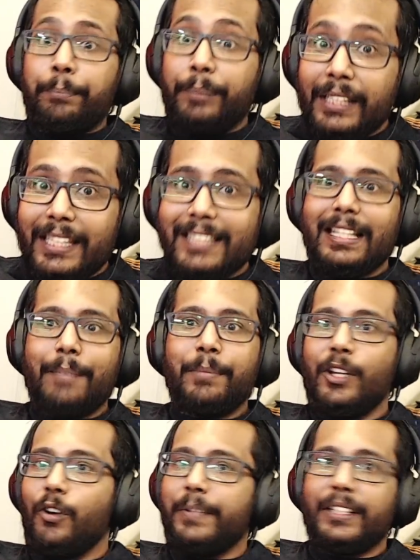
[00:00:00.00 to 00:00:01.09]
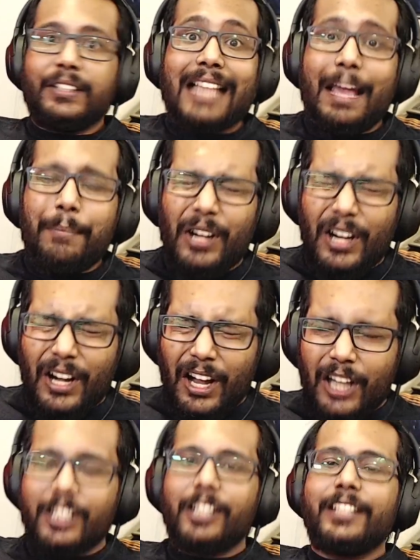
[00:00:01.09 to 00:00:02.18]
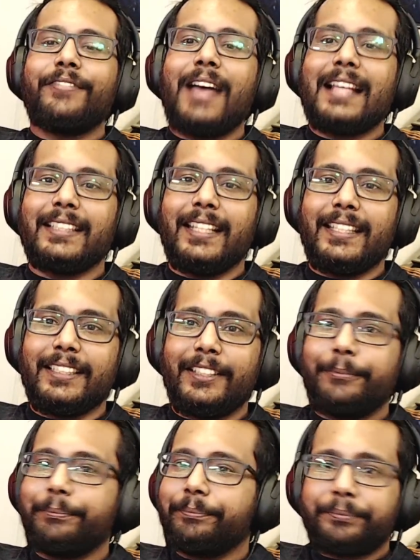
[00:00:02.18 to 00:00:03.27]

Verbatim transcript: Please let me know because I'm utterly fascinated.